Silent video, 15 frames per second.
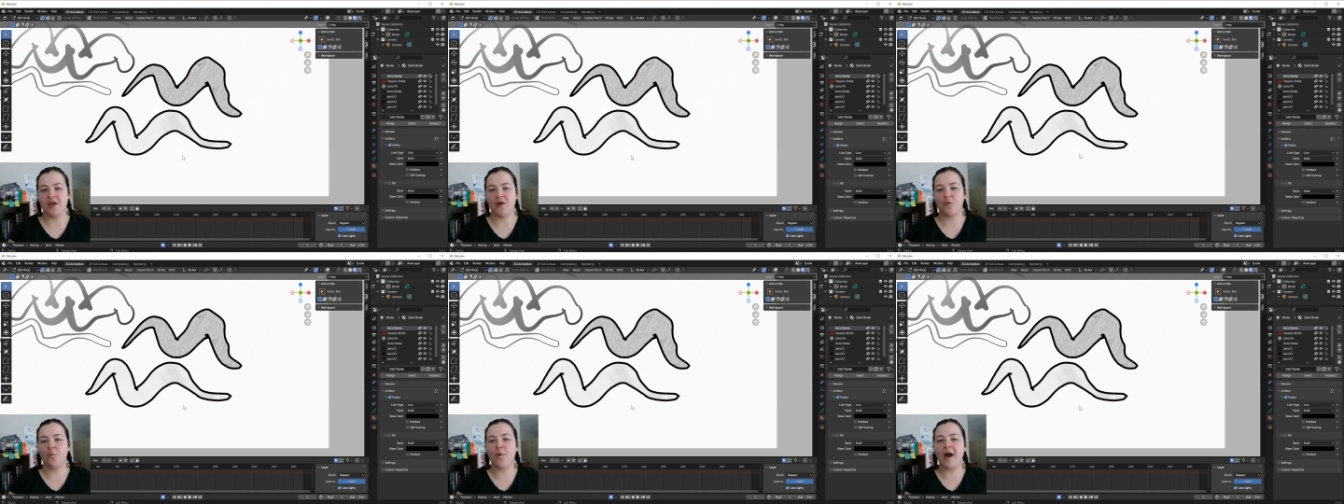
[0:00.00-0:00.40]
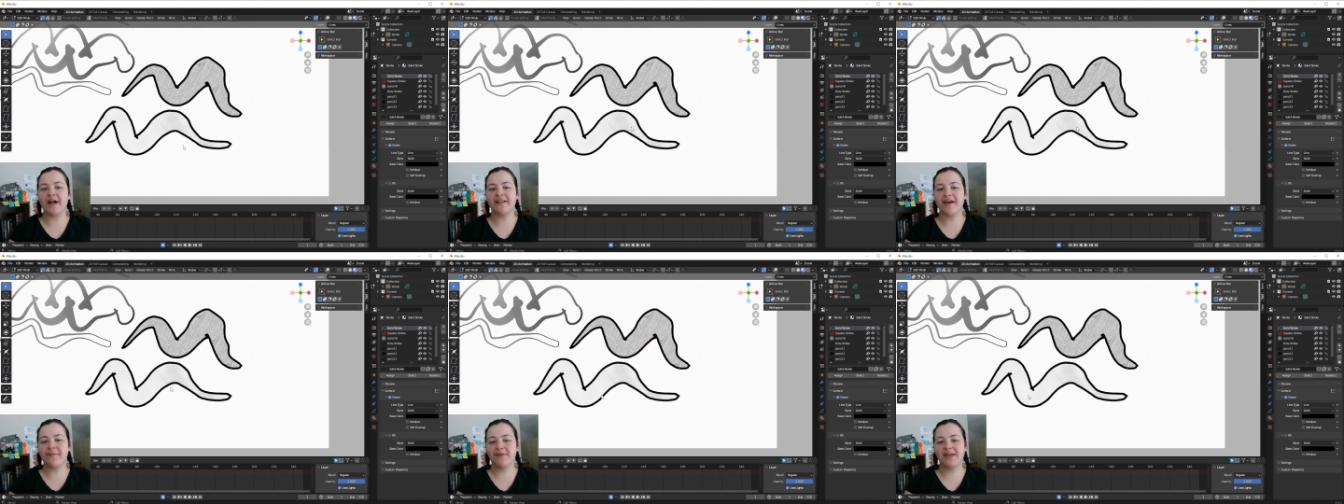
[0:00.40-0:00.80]
While
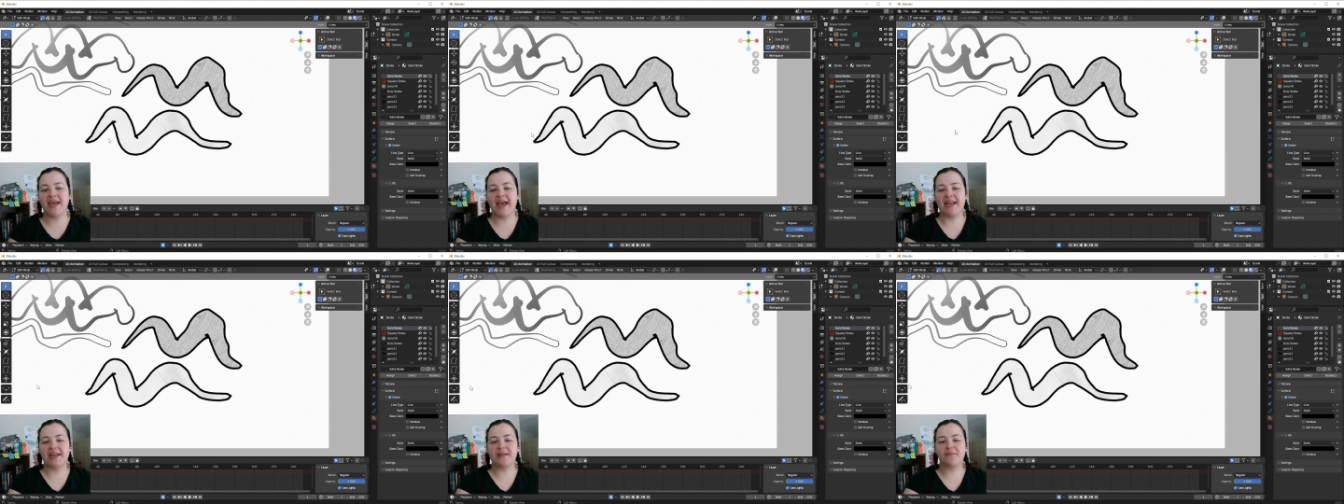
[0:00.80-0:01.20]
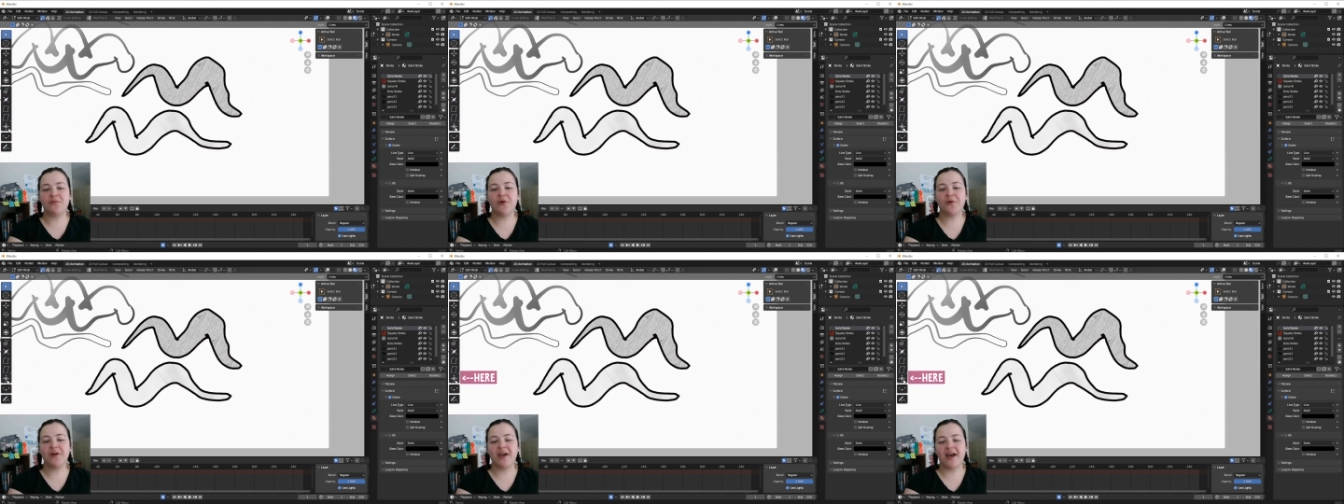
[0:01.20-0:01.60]
I'm in edit
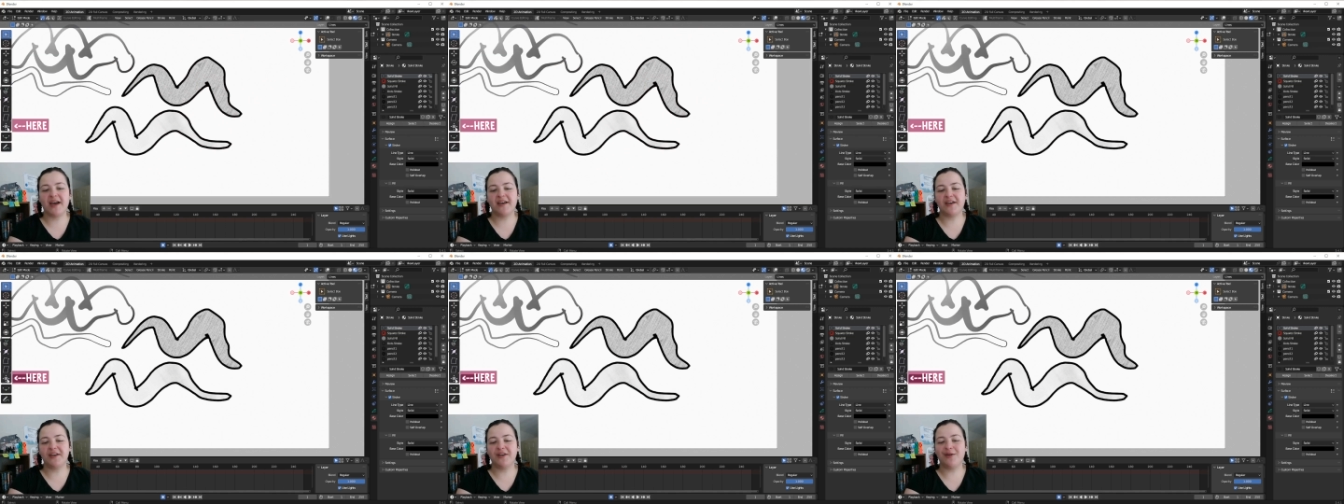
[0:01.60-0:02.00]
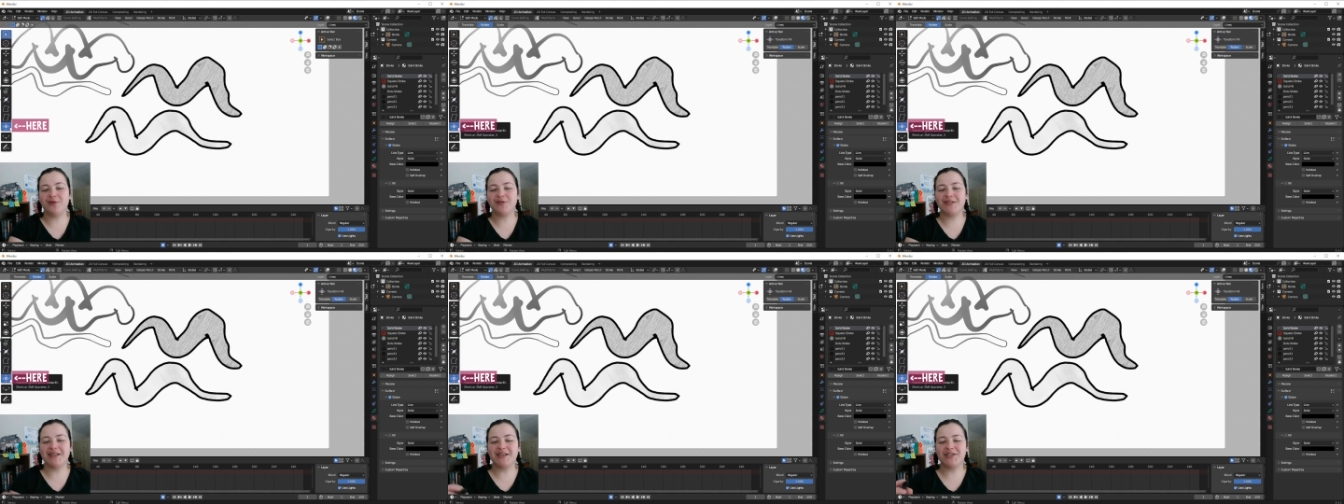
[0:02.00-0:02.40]
mode, I can
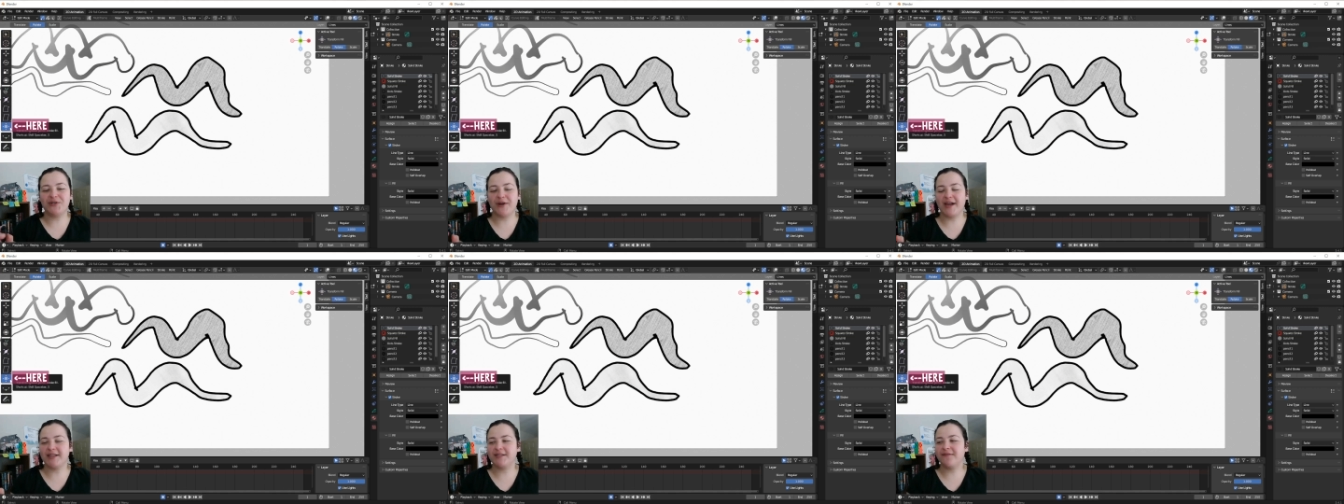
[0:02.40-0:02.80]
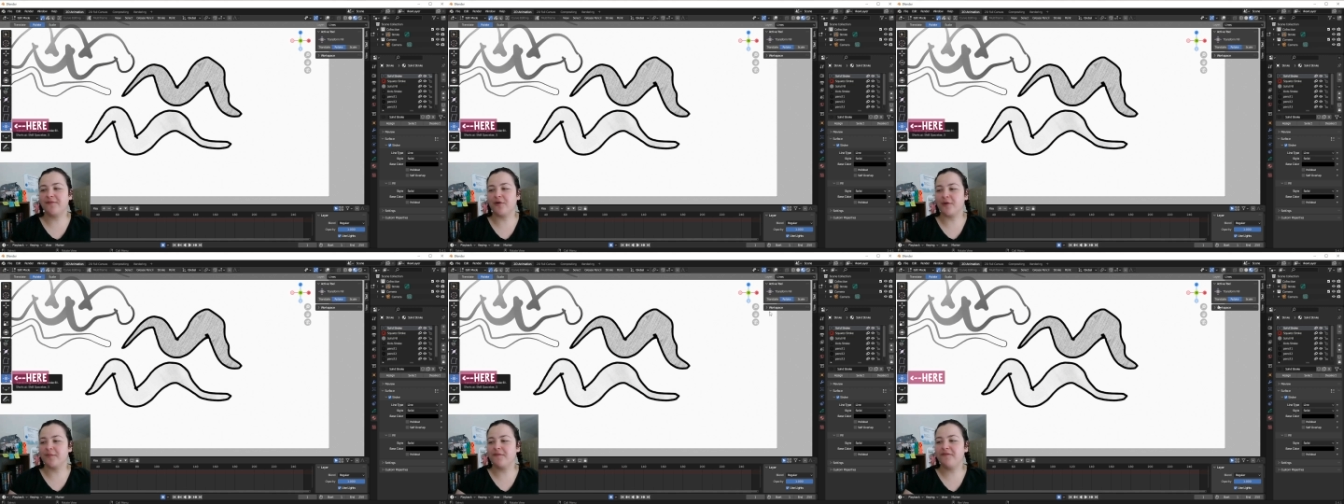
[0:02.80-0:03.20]
use the
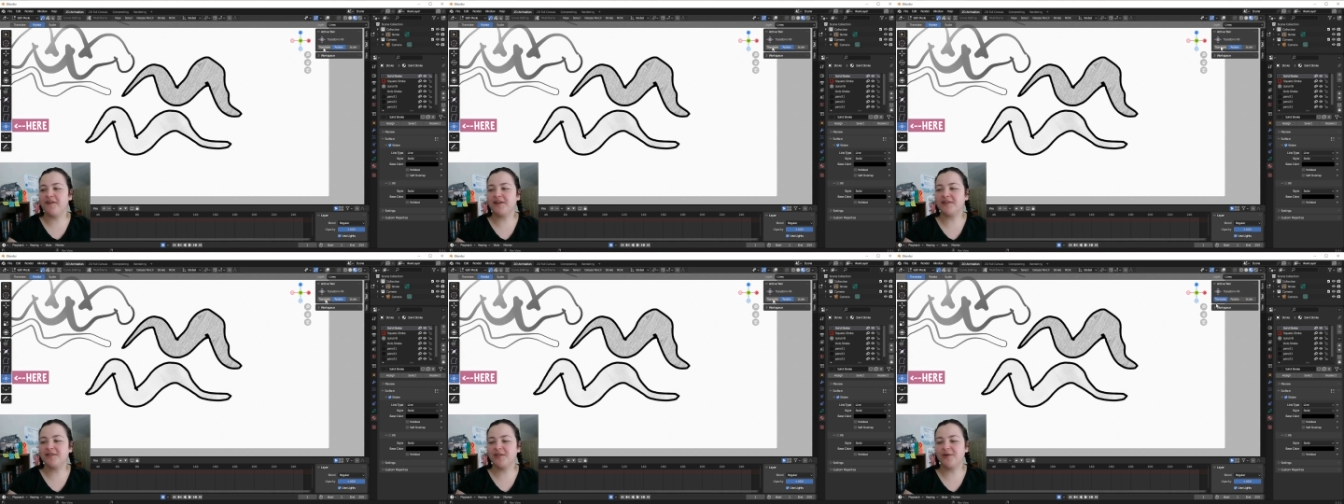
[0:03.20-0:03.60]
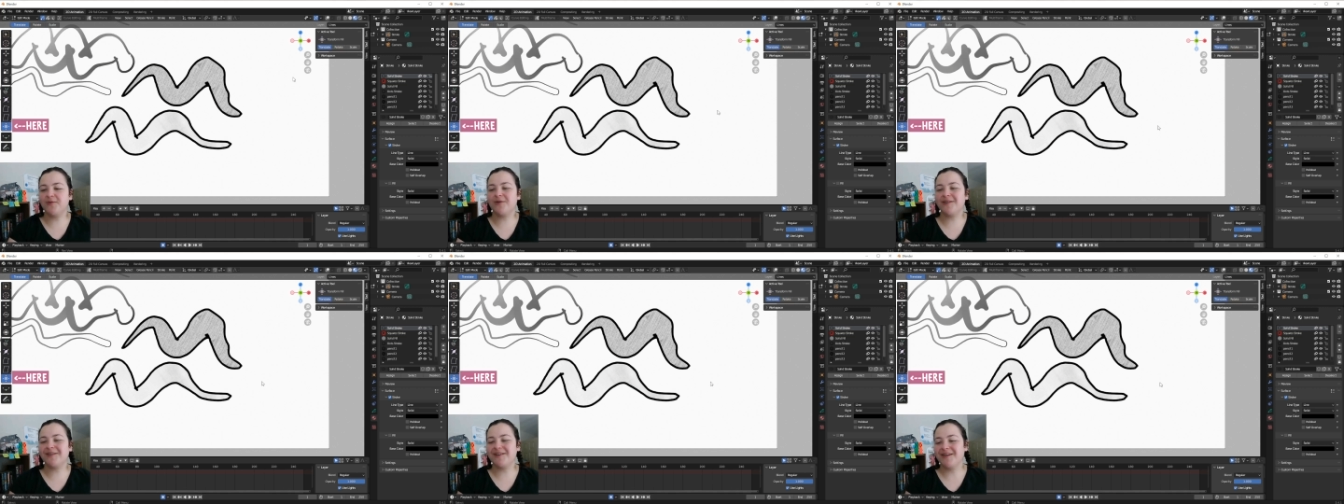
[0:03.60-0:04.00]
transform fill
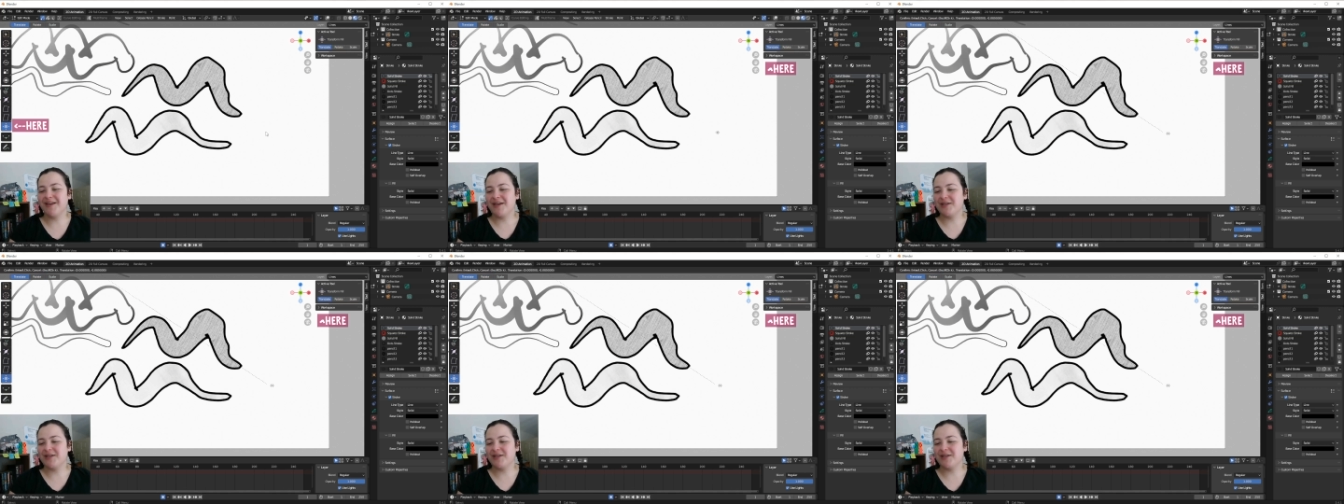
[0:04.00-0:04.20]
tool